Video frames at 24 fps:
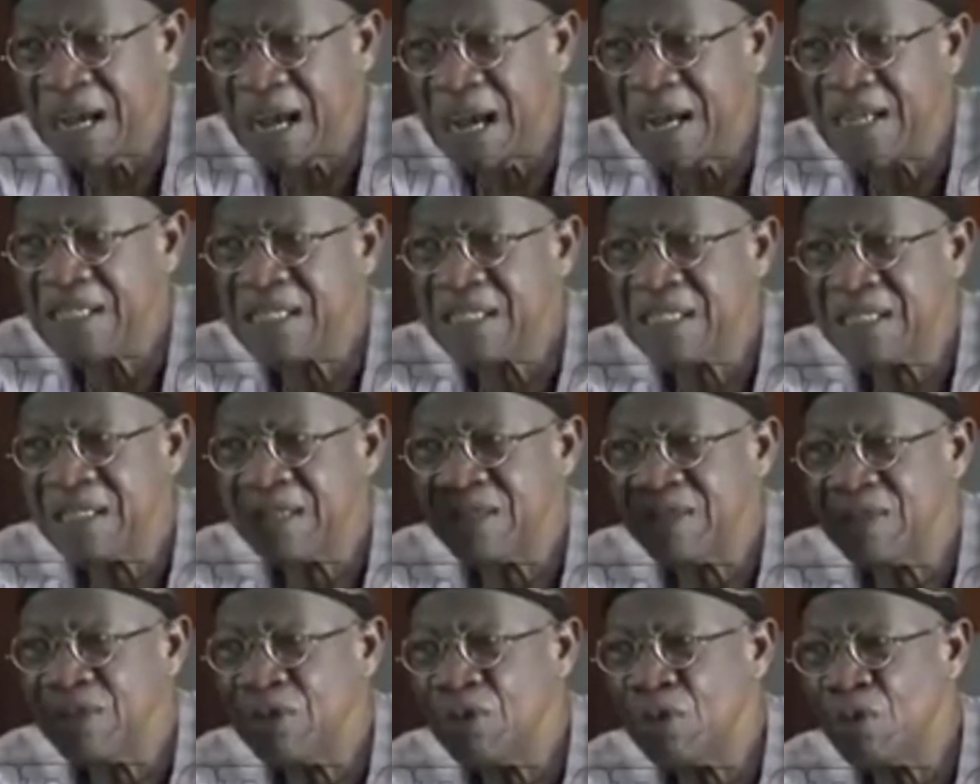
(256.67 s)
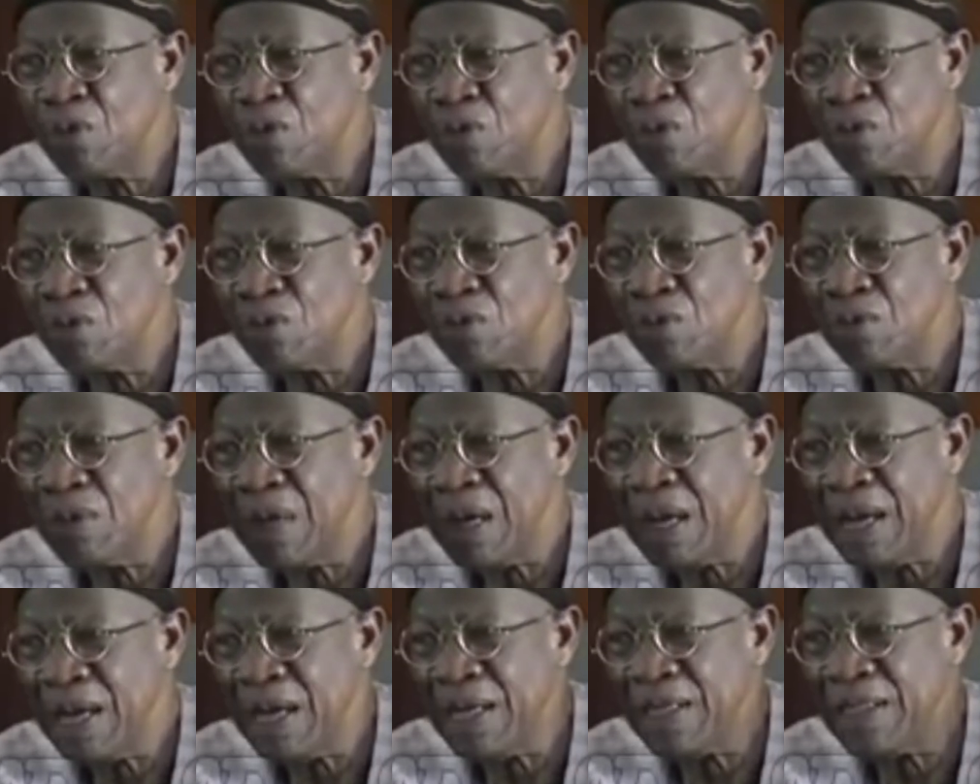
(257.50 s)
as, you know,
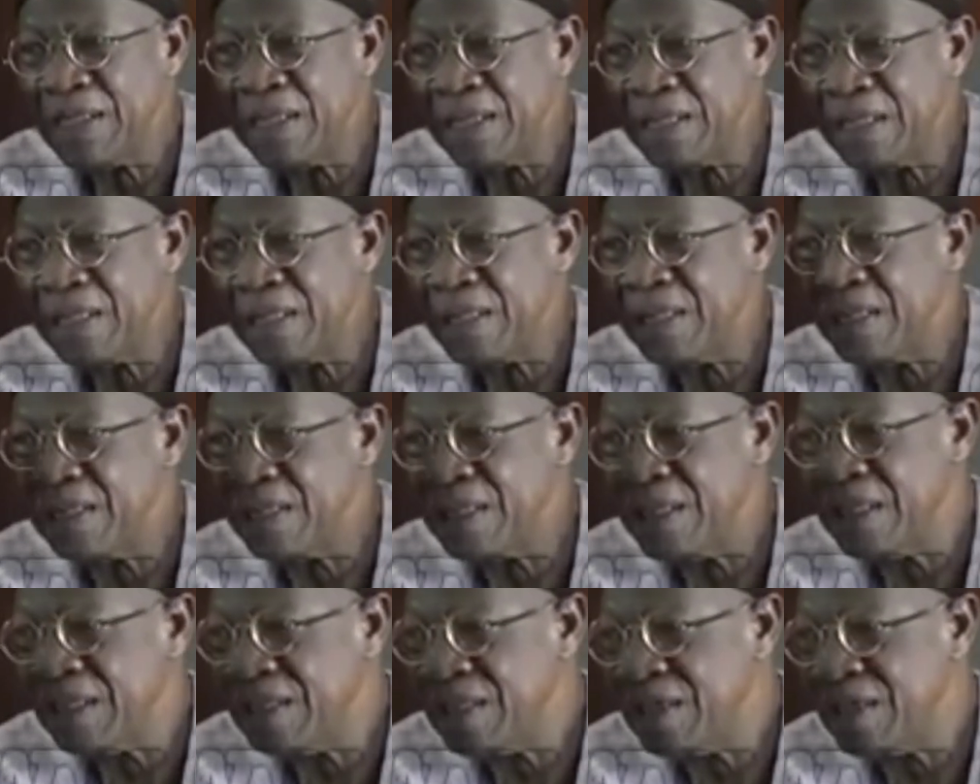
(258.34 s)
the